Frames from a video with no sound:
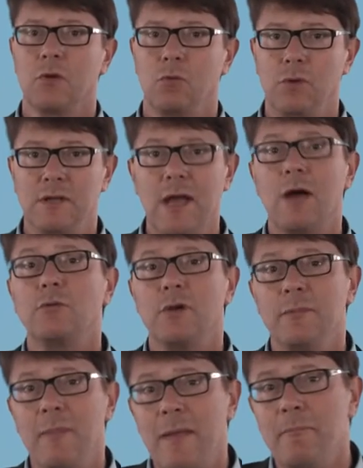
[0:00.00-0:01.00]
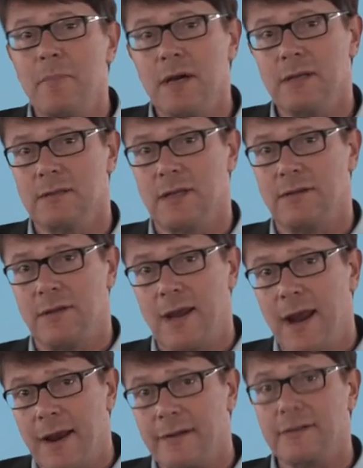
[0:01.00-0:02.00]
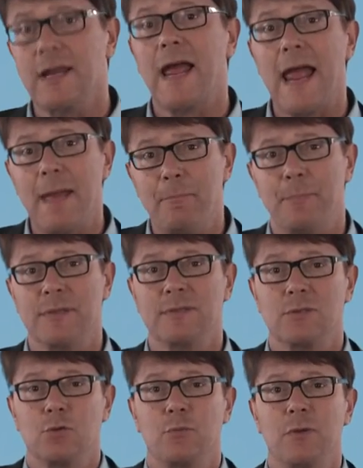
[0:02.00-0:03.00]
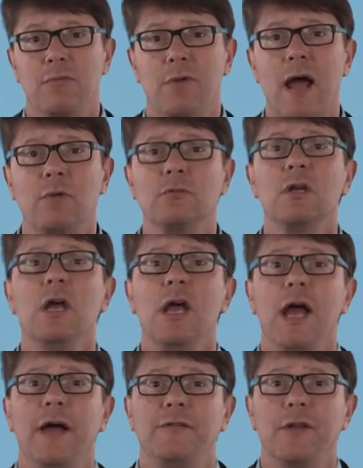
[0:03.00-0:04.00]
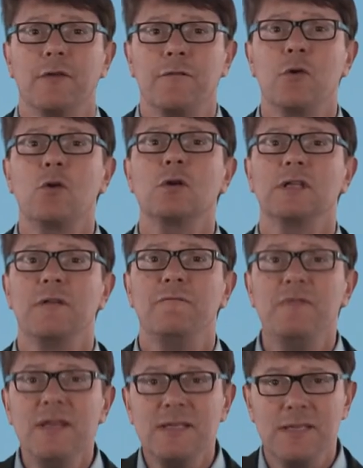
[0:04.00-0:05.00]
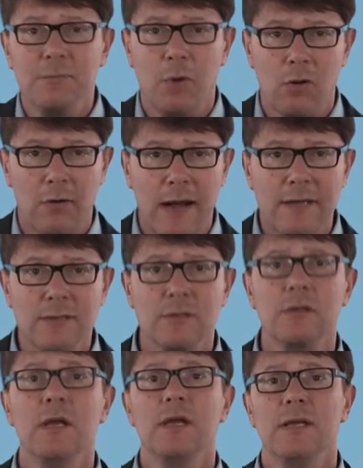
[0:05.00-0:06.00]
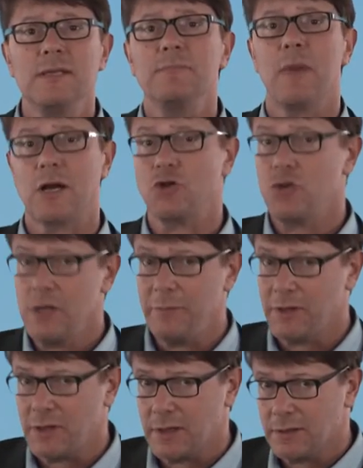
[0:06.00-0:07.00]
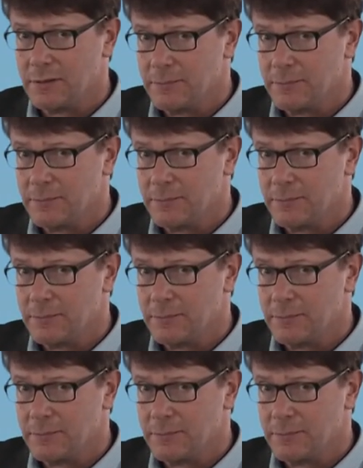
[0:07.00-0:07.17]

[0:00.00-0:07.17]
without remembering that the Earth happens to be round and therefore the visible horizon is much limited.